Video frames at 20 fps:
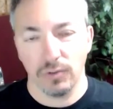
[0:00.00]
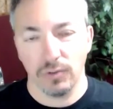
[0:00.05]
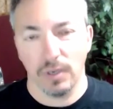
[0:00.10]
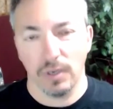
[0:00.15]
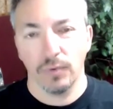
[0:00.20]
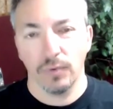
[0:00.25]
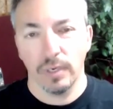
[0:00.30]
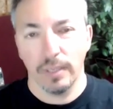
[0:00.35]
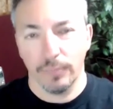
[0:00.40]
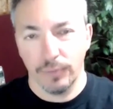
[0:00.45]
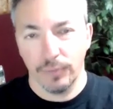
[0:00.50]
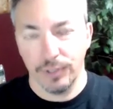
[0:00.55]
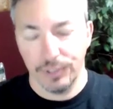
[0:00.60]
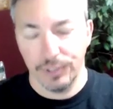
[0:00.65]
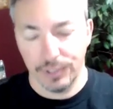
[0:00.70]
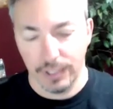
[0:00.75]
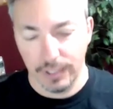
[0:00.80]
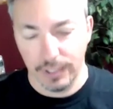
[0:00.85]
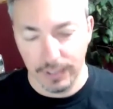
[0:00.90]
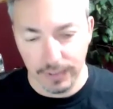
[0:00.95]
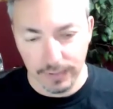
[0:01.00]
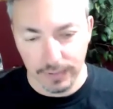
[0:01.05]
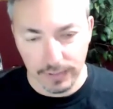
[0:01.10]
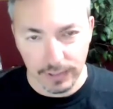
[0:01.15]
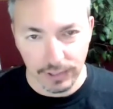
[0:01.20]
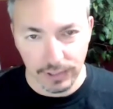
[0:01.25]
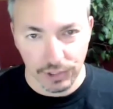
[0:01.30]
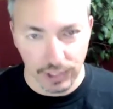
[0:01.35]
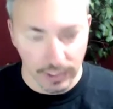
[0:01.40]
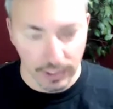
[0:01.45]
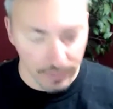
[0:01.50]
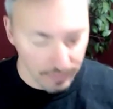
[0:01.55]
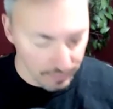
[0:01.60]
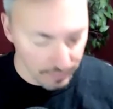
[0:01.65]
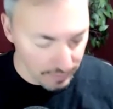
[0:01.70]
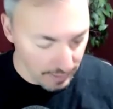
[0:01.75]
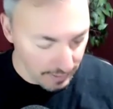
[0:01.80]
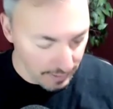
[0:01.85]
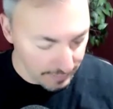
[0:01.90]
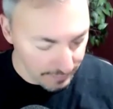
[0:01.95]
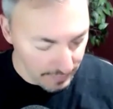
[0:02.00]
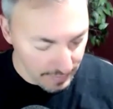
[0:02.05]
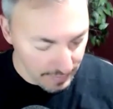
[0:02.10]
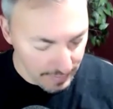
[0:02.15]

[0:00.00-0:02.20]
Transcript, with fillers: So I really appreciate you you sharing that.